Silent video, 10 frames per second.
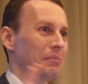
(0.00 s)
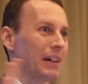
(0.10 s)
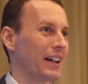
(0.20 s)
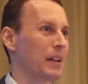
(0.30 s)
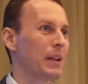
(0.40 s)

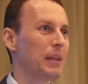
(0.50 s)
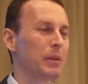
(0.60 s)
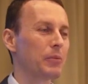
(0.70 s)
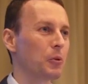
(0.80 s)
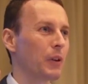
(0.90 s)
Are there many
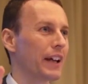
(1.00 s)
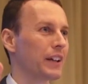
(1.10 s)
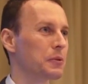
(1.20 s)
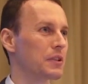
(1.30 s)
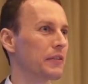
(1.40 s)
people who
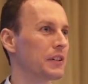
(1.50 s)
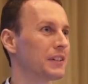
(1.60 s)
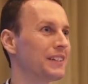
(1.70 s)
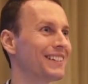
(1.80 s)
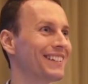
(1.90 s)
like to travel?